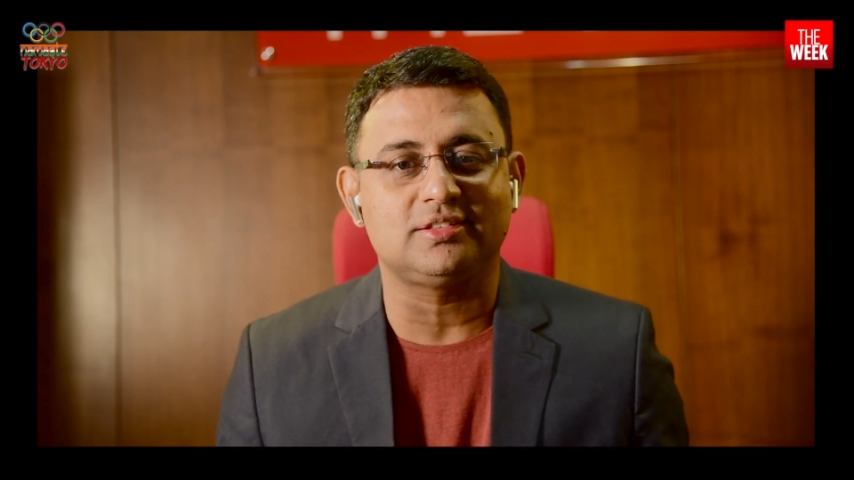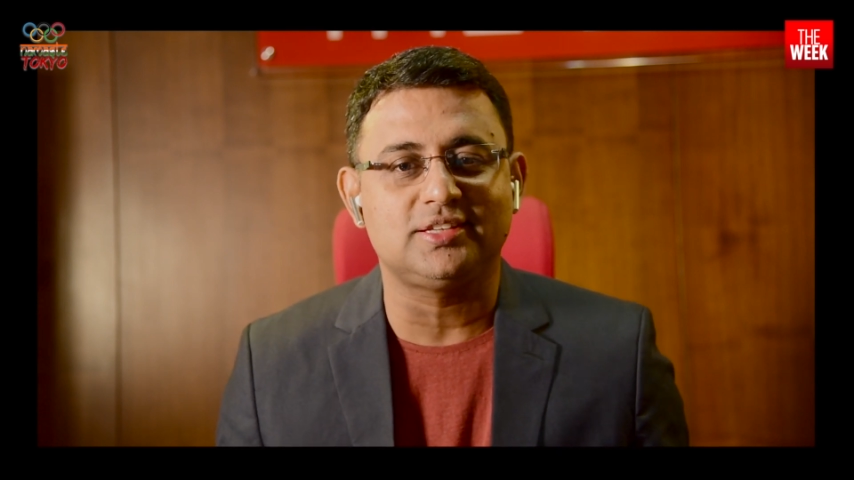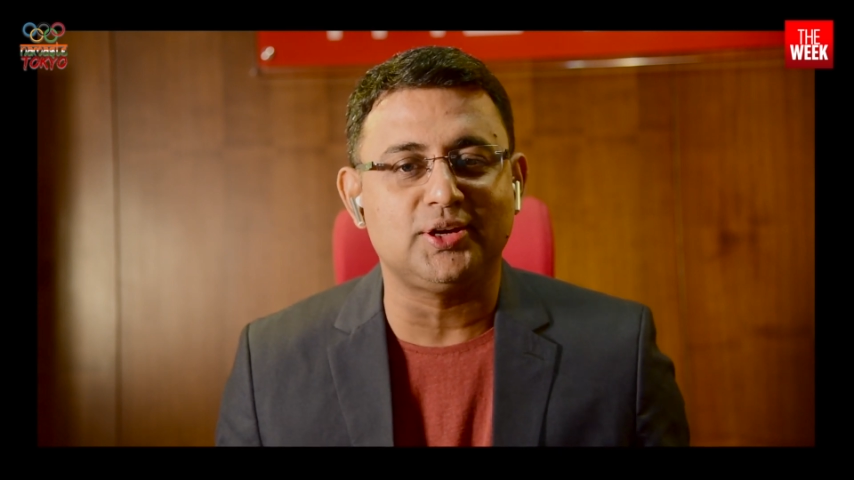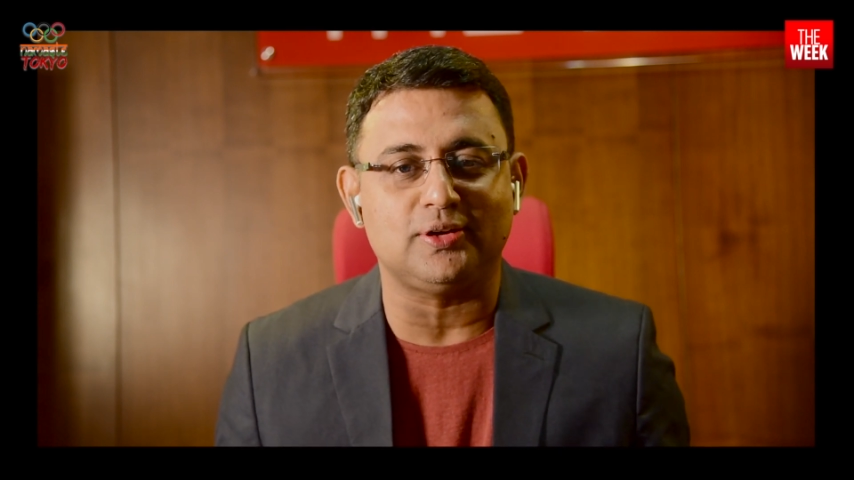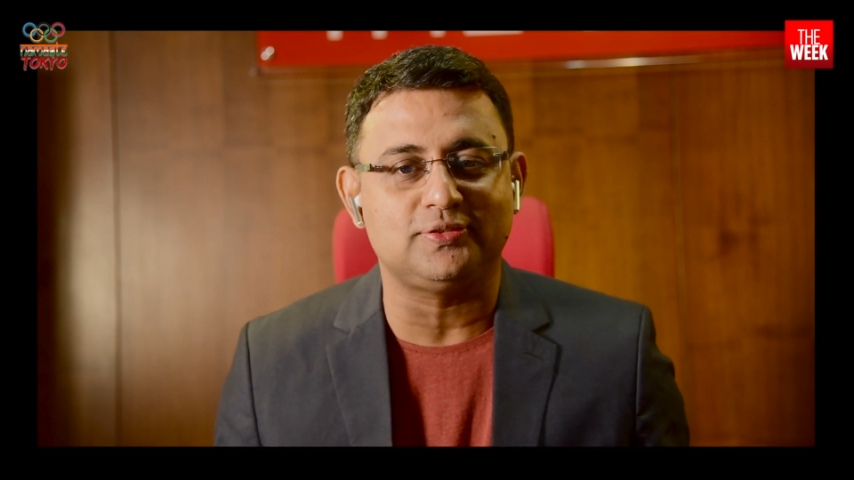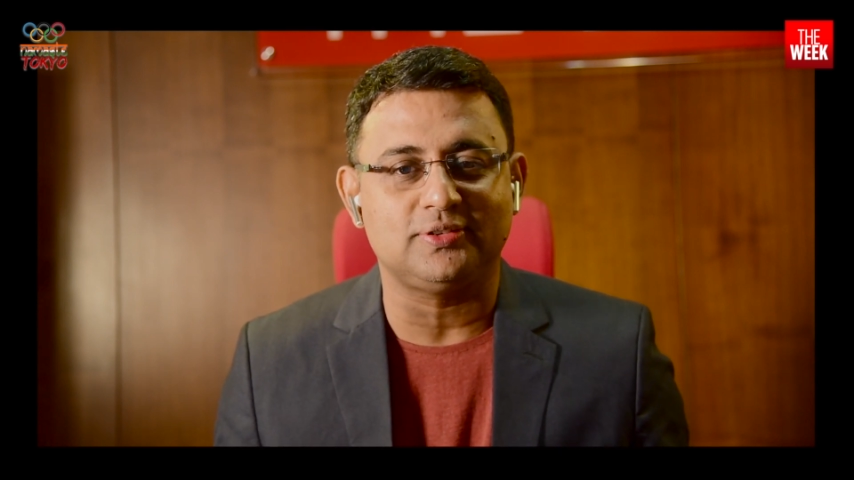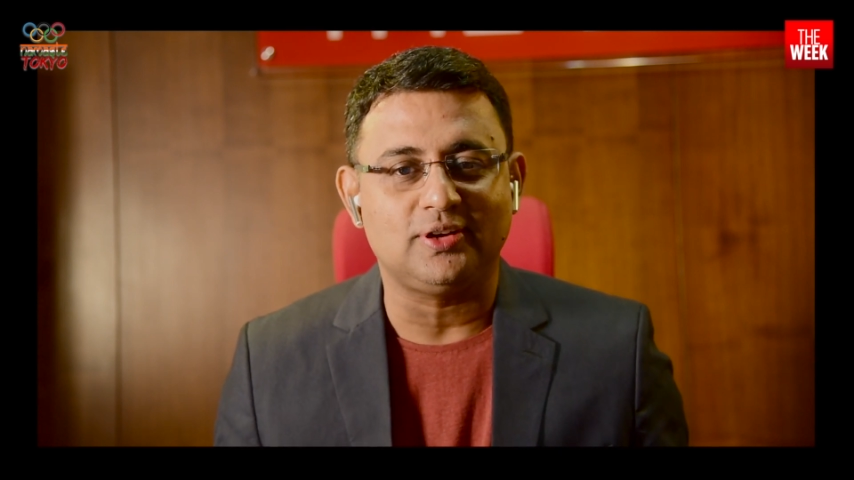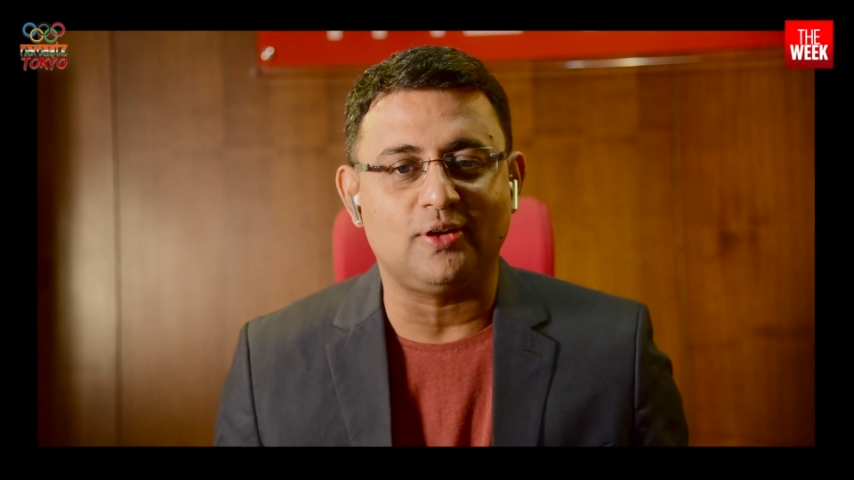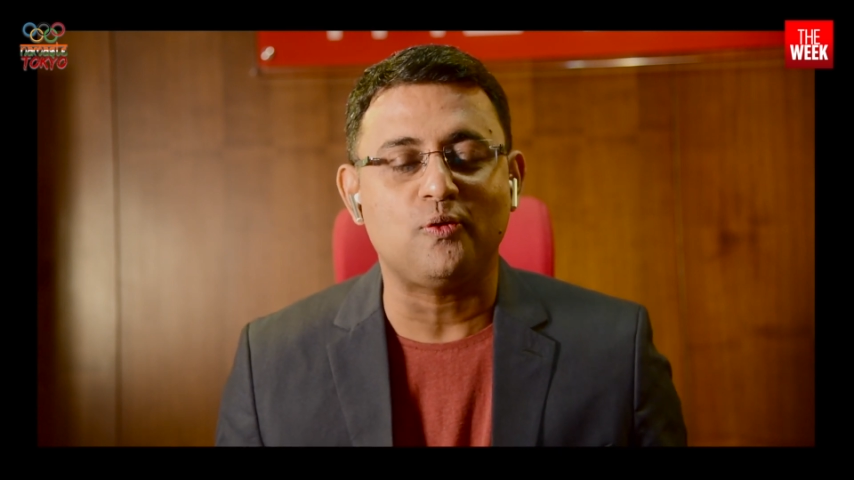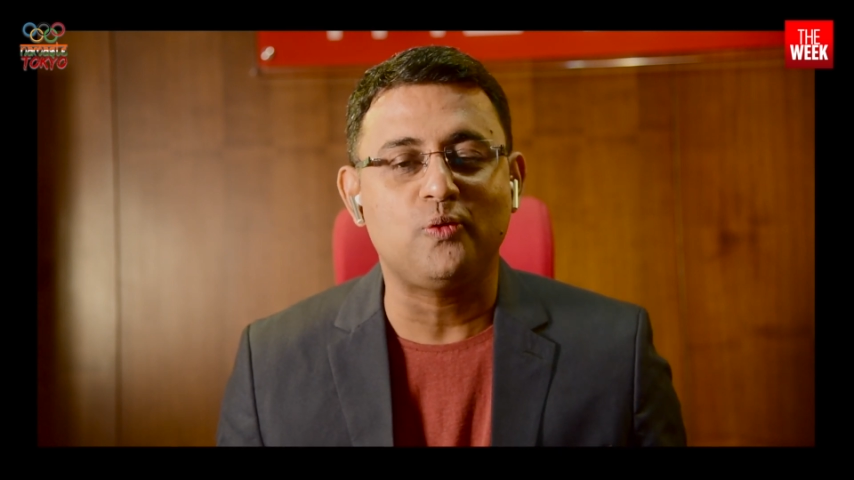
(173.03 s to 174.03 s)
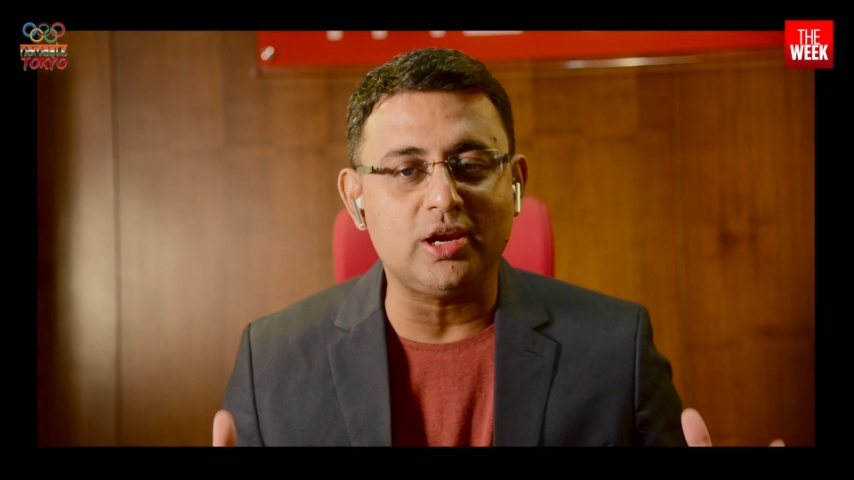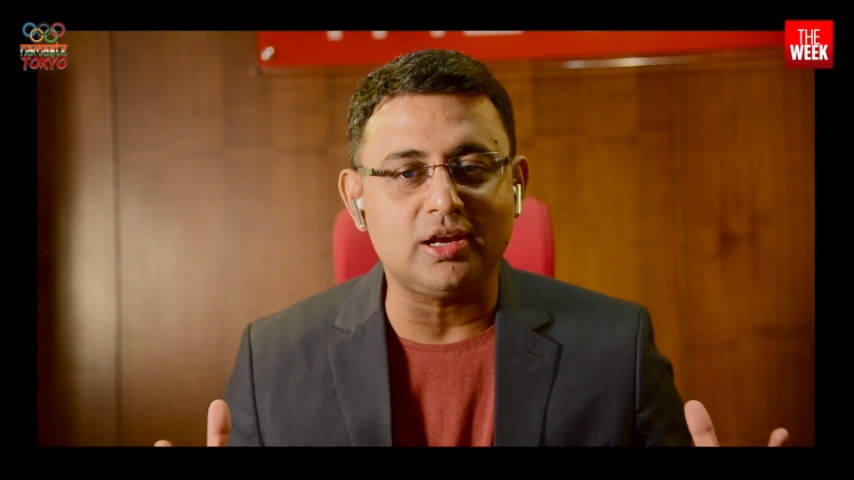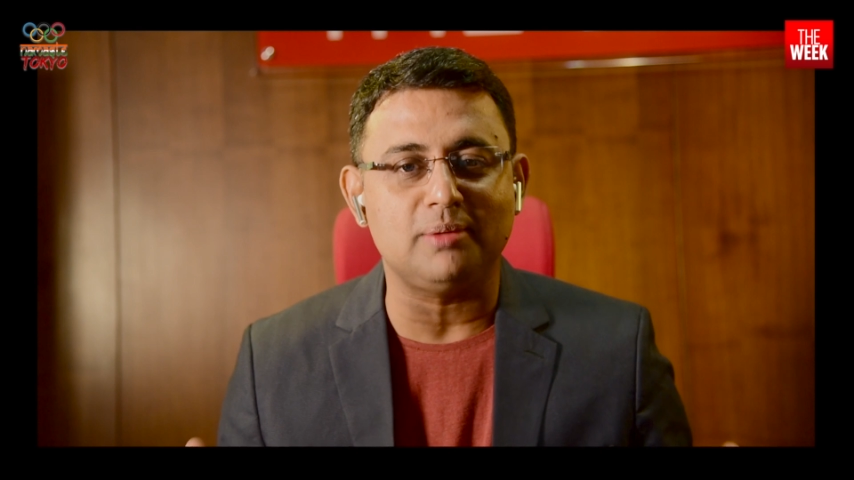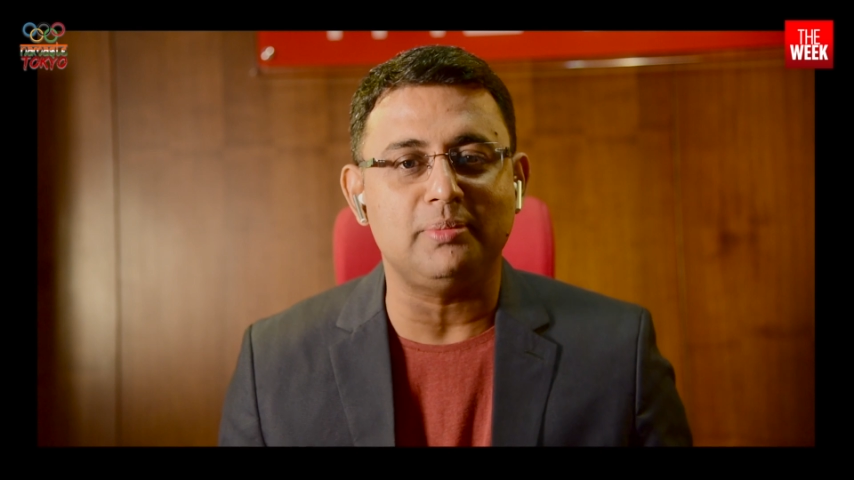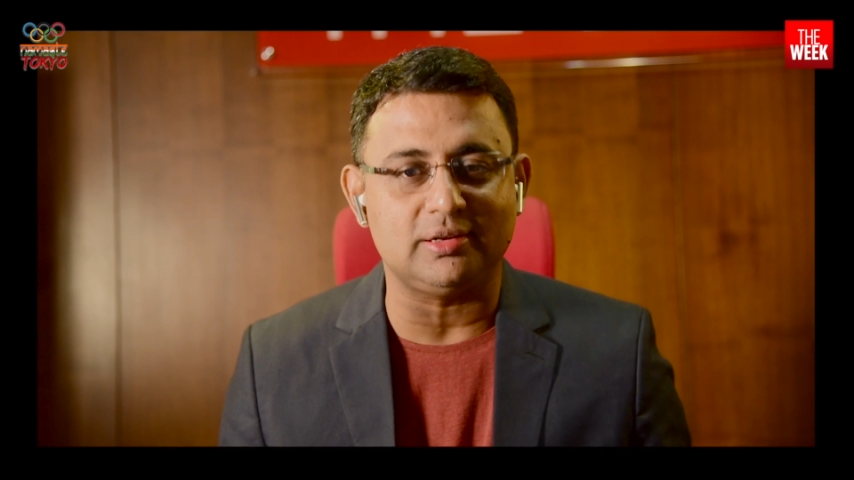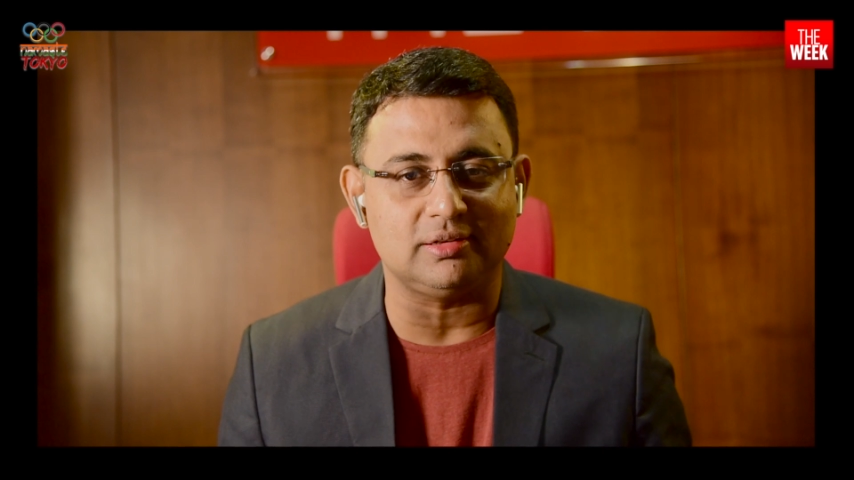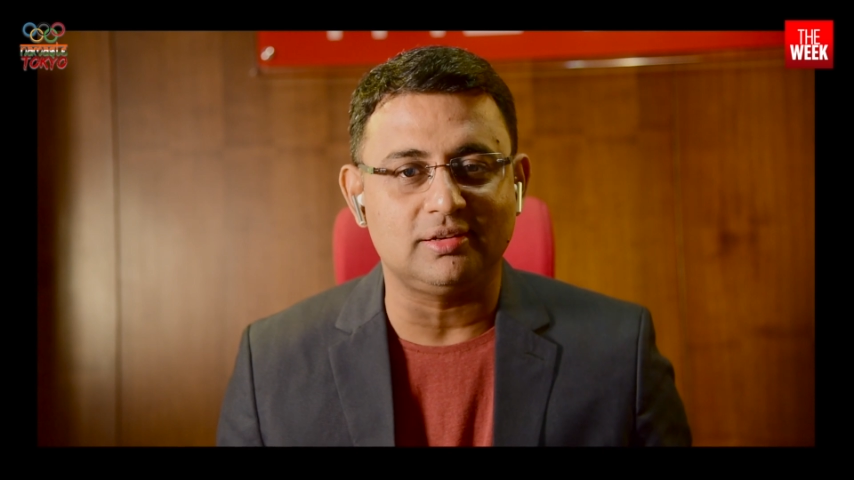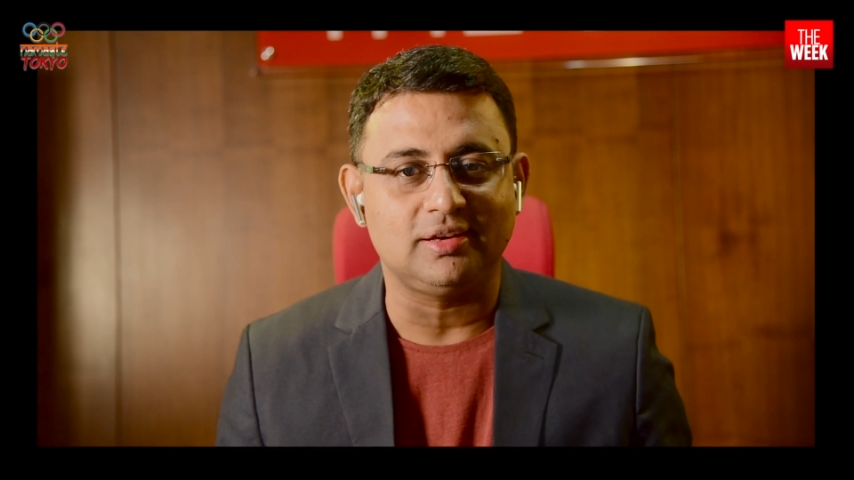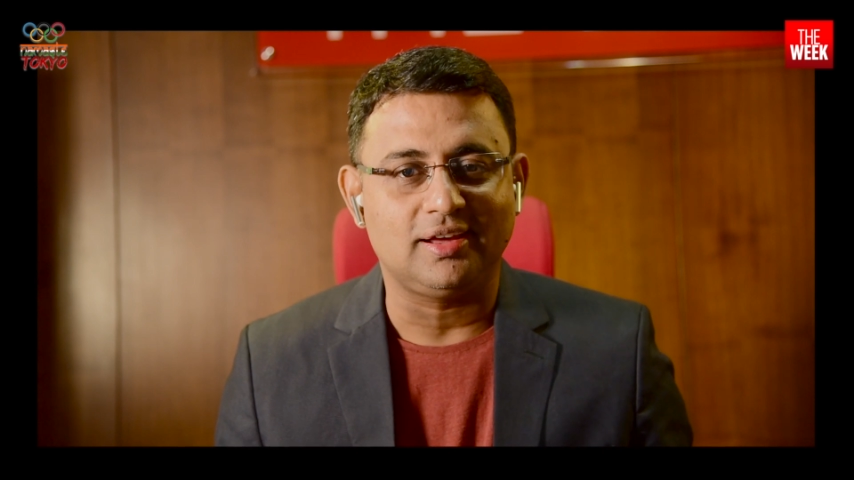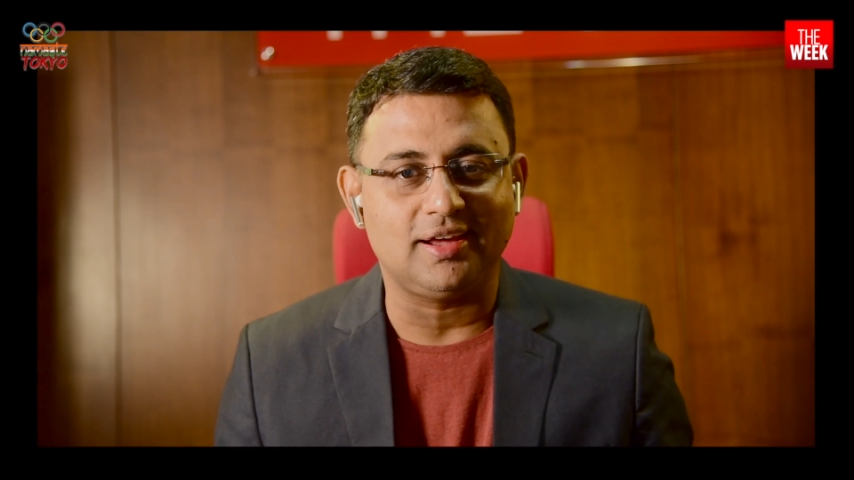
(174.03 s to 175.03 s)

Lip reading: thing of winning a medal